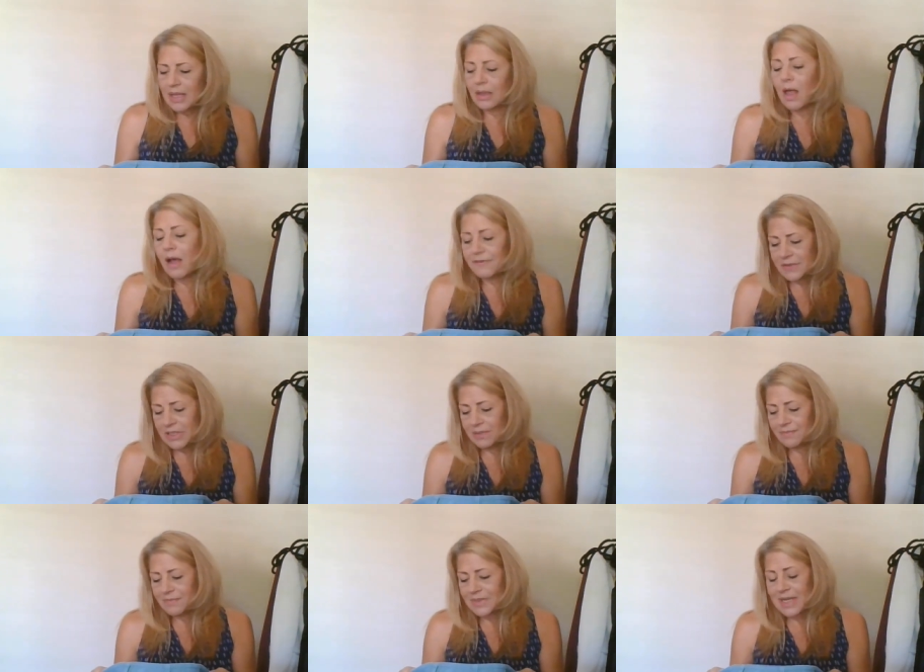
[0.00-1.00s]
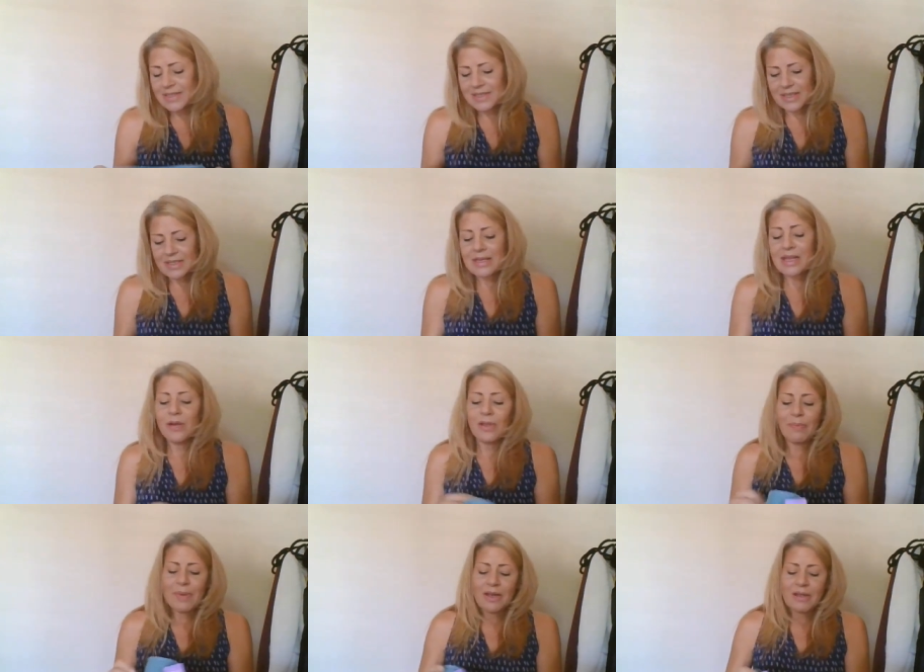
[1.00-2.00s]
Loft, size six. Now you don't
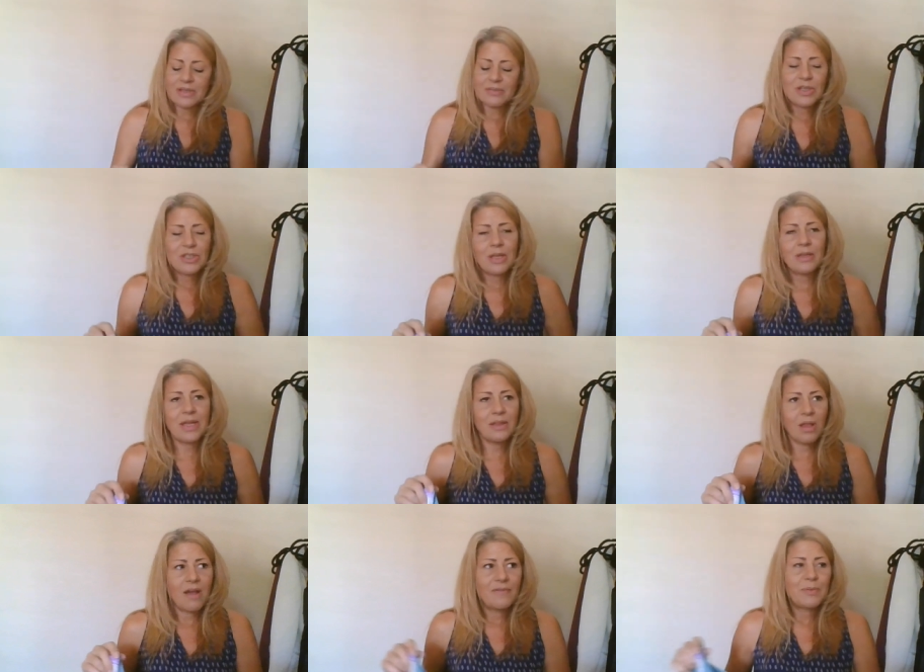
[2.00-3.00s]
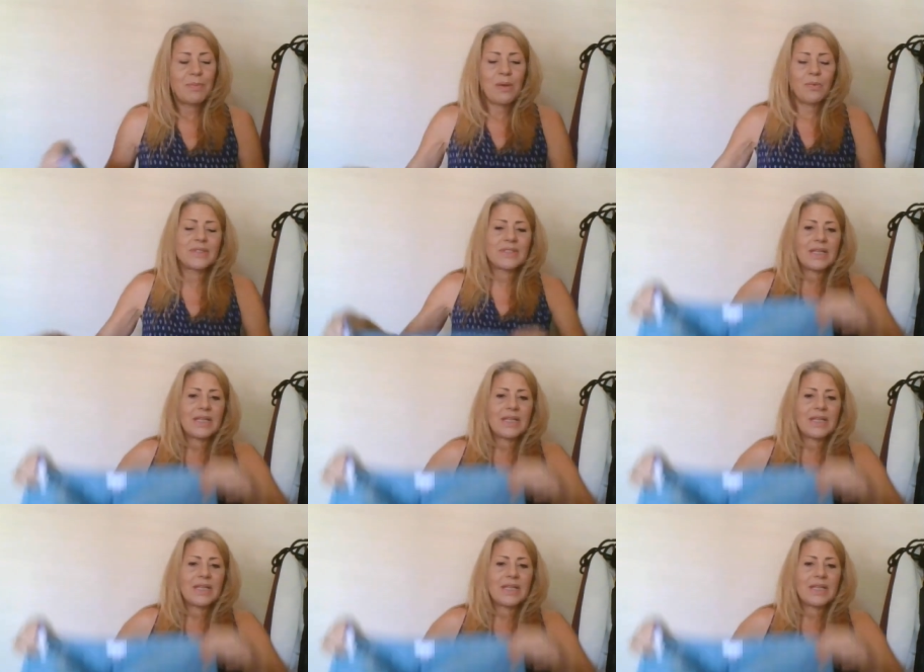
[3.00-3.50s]
get paid out as much on, on Loft, but we'll